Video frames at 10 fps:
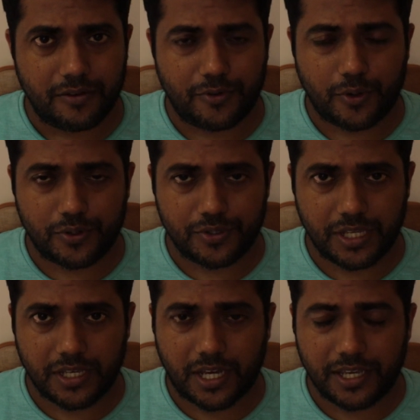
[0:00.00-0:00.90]
for
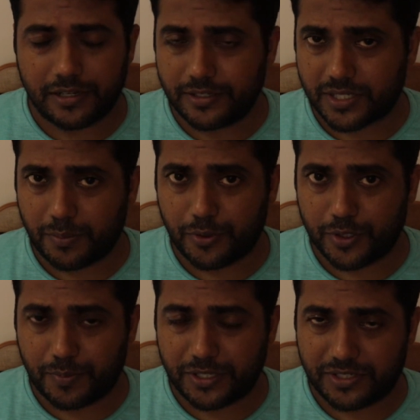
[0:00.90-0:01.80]
the IELTS
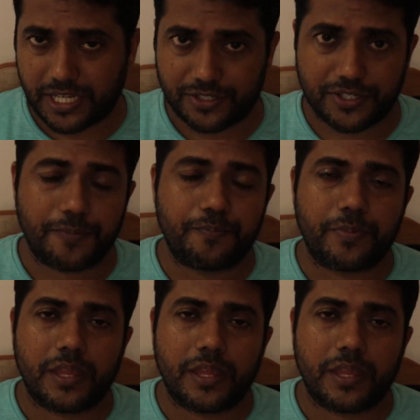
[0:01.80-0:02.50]
computer-based test.